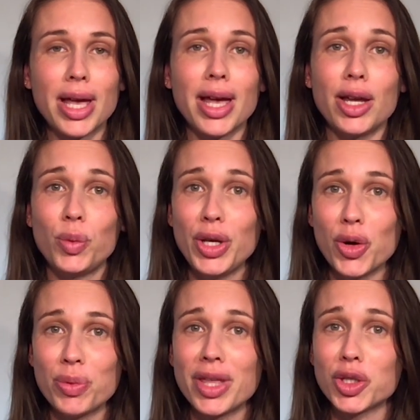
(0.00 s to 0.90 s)
and we
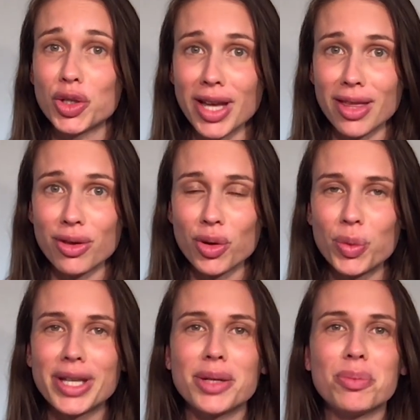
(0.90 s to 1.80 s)
hope that together we
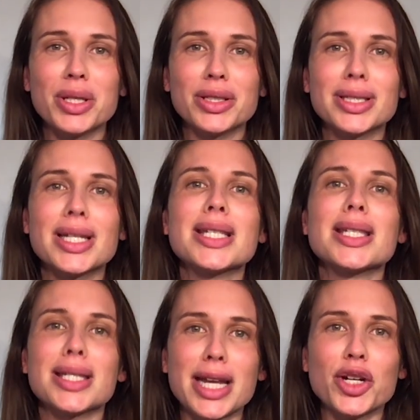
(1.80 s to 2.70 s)
can build a
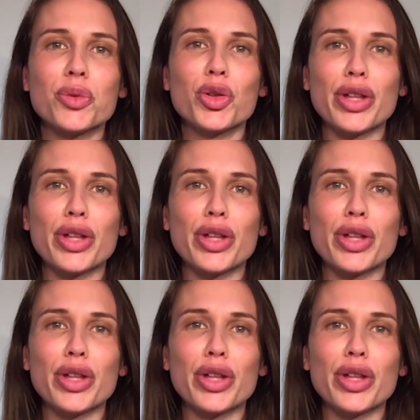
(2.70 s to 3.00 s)
sustainable